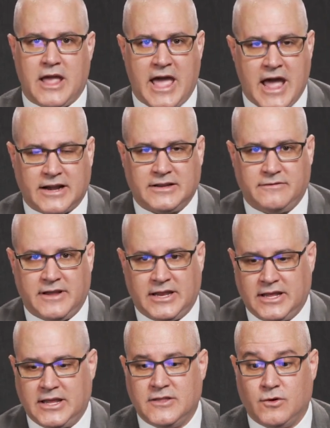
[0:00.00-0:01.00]

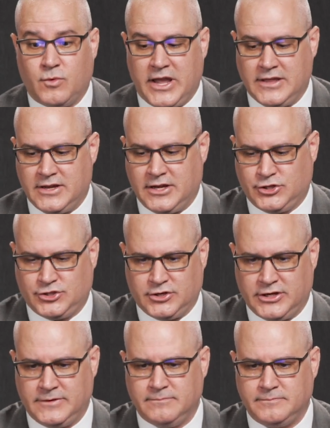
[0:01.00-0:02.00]
activating in the way that it
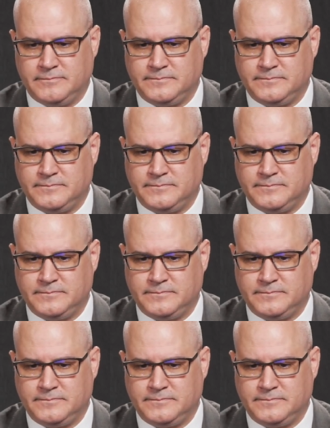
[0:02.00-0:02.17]
should.